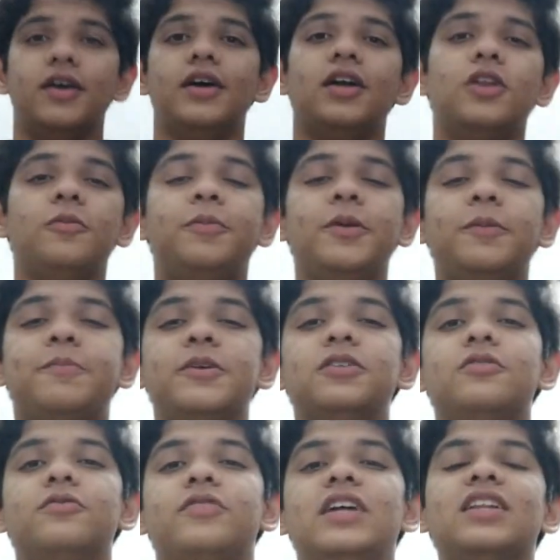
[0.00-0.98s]
Hello
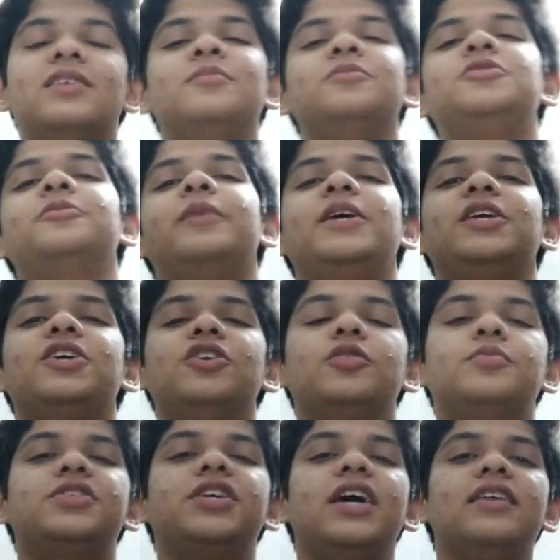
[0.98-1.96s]
people, welcome to my
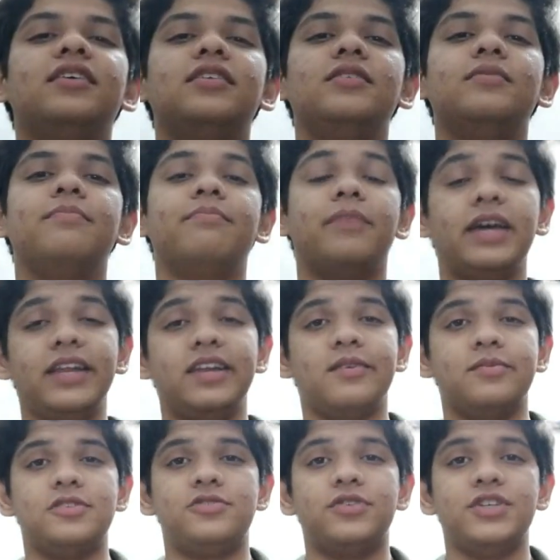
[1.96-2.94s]
YouTube channel. My
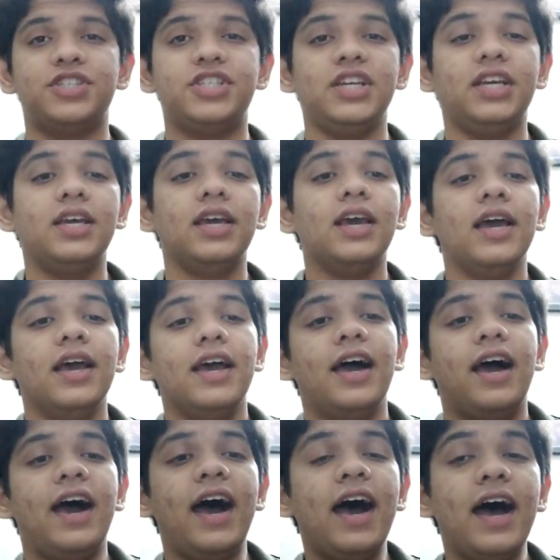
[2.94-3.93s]
name is Rishi
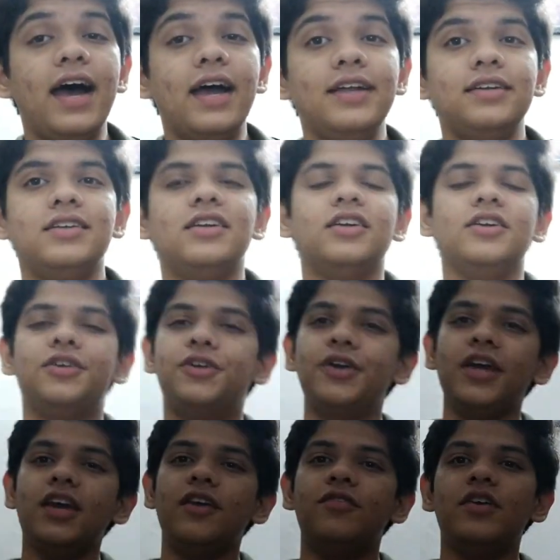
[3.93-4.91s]
and
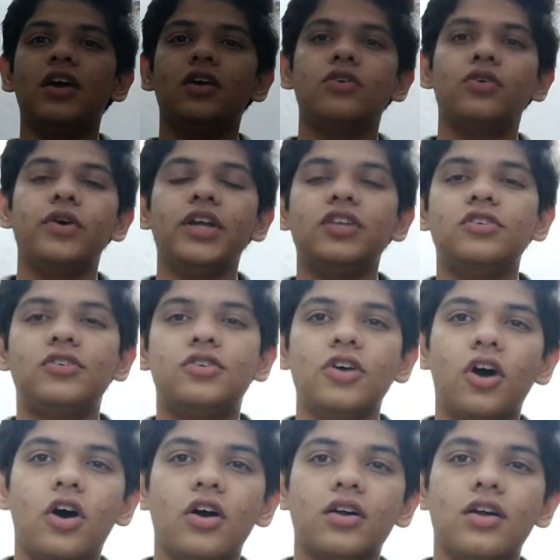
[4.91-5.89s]
today we are going to
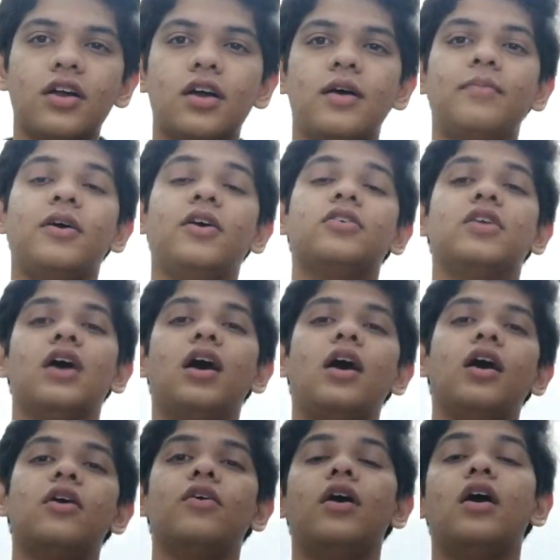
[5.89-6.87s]
talk about
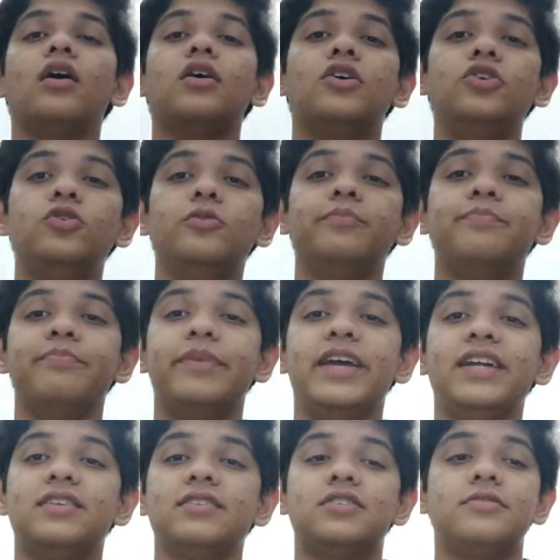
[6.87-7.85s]
how our group
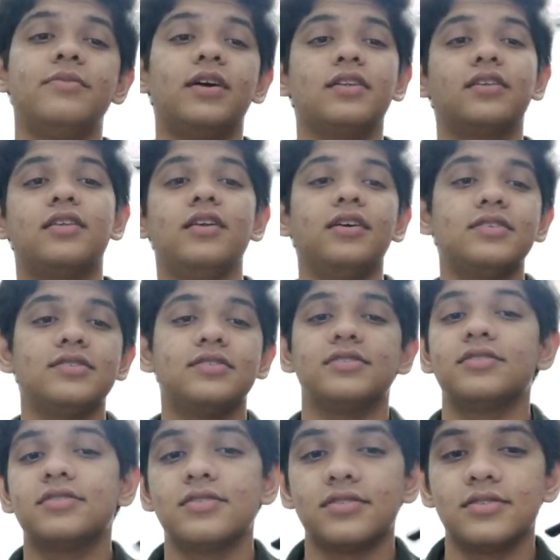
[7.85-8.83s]
made smart
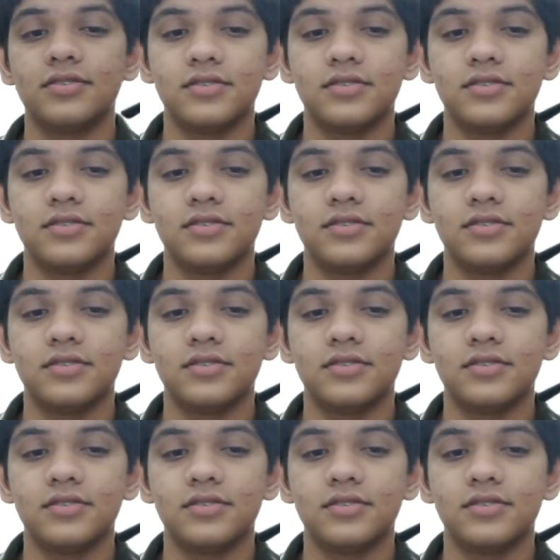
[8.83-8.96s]
glasses.